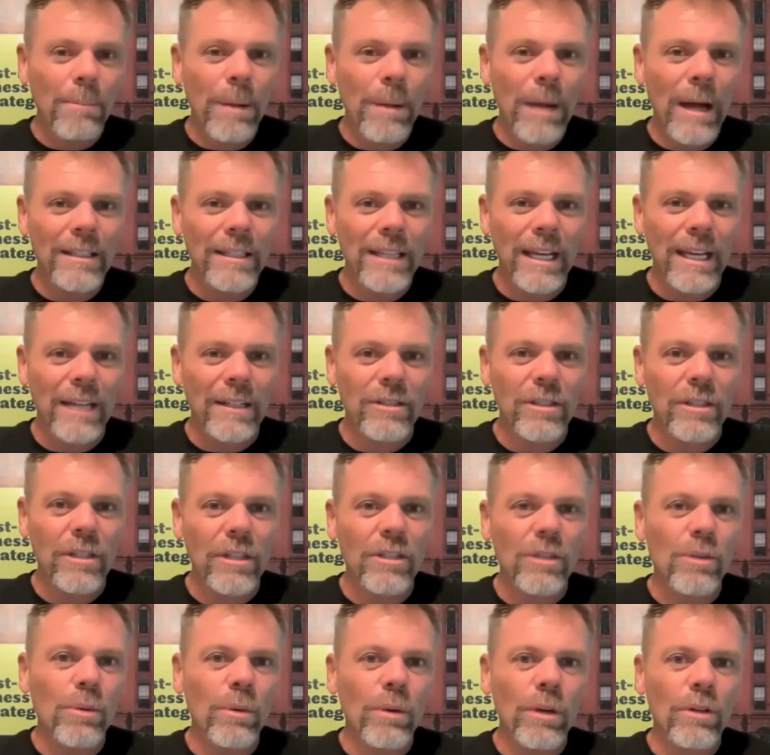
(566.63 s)
podcast
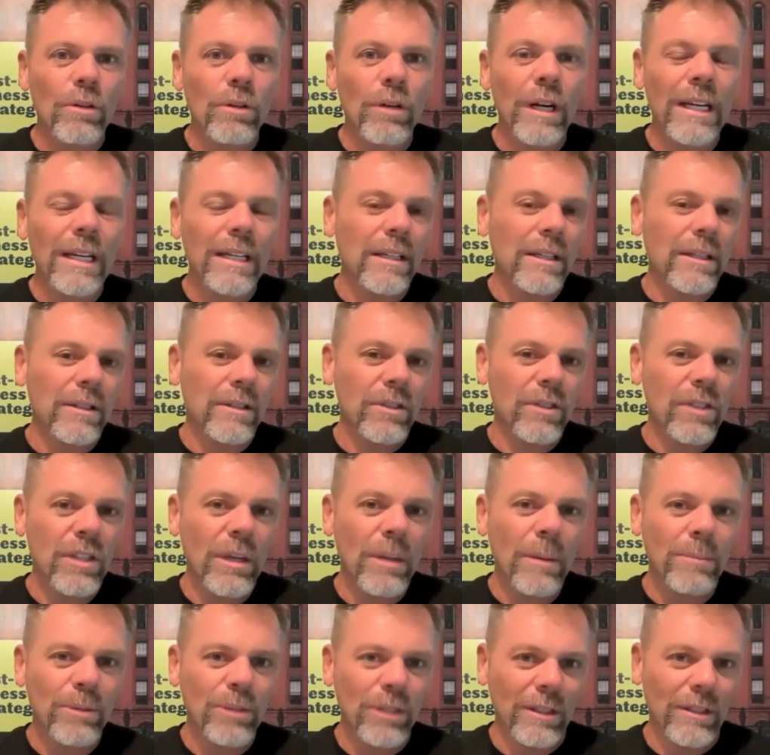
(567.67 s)
because you want to create
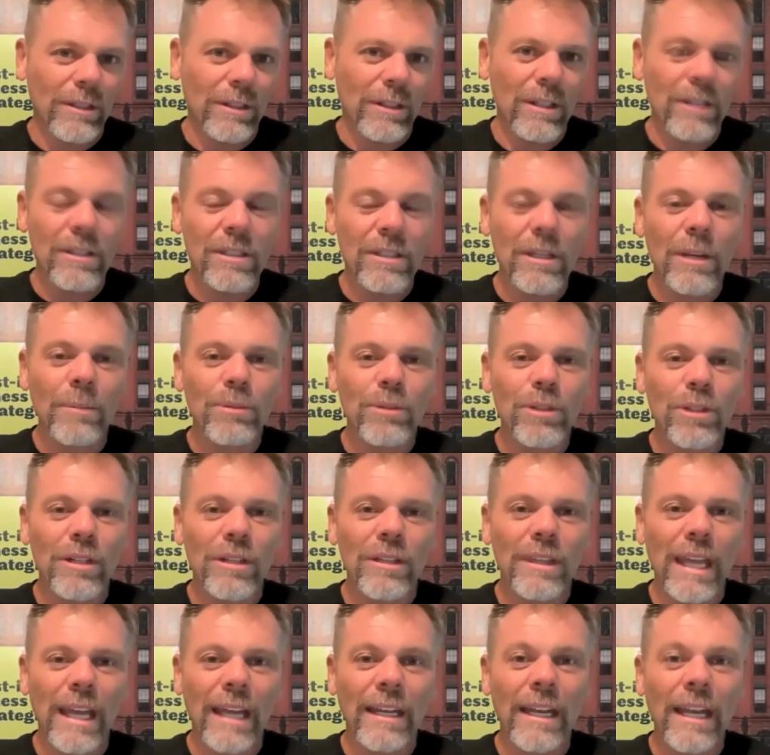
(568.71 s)

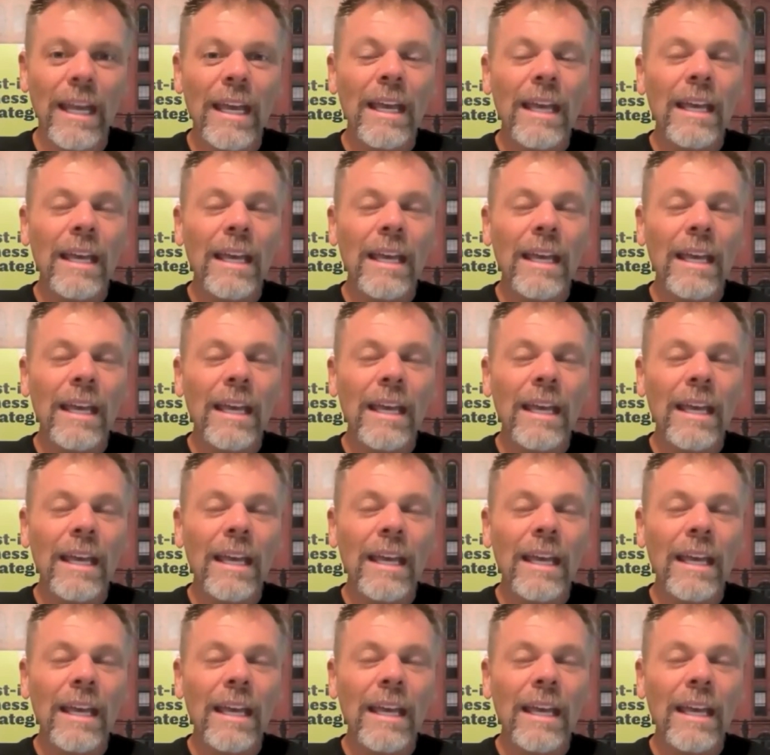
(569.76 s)
consumption that